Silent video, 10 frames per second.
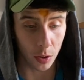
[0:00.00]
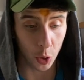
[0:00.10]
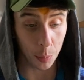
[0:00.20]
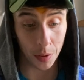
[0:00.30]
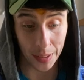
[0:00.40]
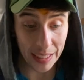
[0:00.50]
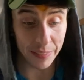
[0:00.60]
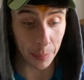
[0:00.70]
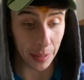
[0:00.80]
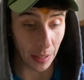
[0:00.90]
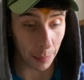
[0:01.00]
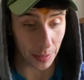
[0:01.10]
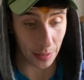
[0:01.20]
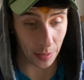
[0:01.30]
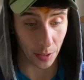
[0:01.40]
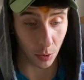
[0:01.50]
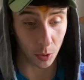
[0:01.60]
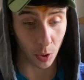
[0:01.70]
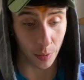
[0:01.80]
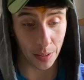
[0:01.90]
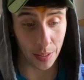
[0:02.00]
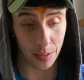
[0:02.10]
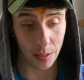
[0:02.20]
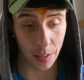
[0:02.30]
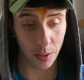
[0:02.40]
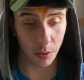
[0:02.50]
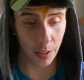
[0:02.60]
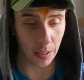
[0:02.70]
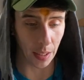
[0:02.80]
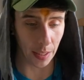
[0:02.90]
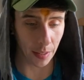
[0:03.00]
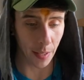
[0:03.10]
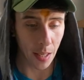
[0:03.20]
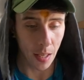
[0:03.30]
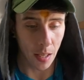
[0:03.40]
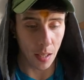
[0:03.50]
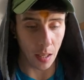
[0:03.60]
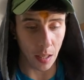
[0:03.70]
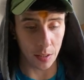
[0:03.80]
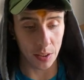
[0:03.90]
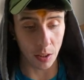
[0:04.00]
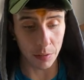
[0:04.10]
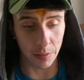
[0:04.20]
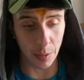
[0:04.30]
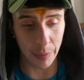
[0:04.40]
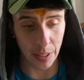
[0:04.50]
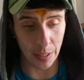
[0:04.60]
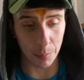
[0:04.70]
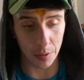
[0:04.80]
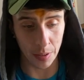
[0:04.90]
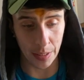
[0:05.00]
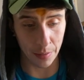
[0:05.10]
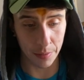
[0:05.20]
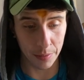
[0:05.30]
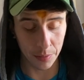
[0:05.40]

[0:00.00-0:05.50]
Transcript: you believe to be limiting you, so it's literally like a self-limiting belief.